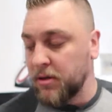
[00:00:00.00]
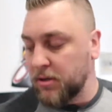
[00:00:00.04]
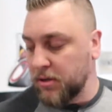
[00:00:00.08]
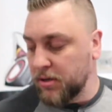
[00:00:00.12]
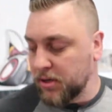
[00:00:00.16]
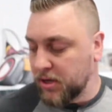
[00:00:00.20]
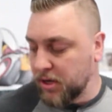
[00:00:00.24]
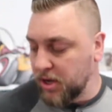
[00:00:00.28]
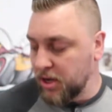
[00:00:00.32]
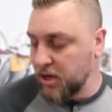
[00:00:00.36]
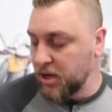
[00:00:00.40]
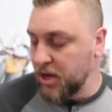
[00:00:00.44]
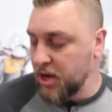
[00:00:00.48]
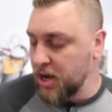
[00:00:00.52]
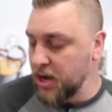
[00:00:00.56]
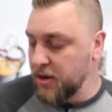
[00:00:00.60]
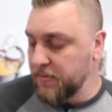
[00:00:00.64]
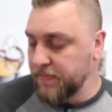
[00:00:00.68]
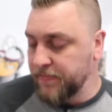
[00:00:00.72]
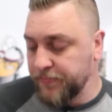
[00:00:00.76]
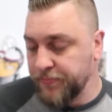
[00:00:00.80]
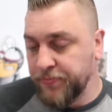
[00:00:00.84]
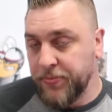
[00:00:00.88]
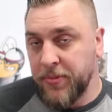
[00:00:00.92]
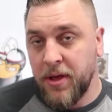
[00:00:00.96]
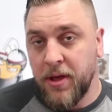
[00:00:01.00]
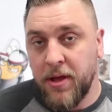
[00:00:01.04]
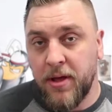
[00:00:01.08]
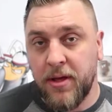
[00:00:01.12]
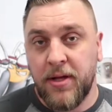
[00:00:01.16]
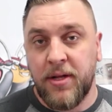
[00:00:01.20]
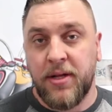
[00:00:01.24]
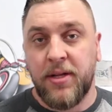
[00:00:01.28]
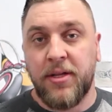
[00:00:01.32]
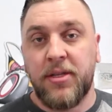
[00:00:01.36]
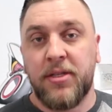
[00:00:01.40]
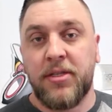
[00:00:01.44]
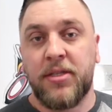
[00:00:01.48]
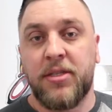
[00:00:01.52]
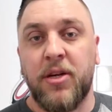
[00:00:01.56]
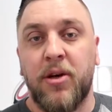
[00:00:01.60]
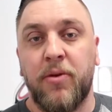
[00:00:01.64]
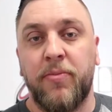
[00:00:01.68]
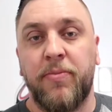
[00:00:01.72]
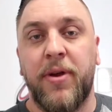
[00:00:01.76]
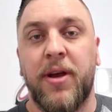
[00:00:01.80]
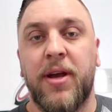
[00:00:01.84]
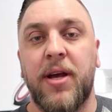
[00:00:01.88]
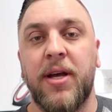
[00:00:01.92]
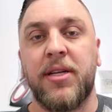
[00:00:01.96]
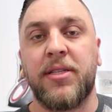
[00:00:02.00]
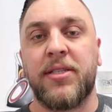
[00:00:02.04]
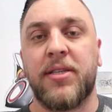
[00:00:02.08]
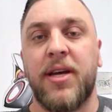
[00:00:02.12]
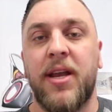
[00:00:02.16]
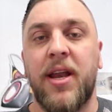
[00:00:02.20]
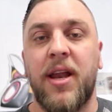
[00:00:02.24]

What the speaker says: Looking good. So because I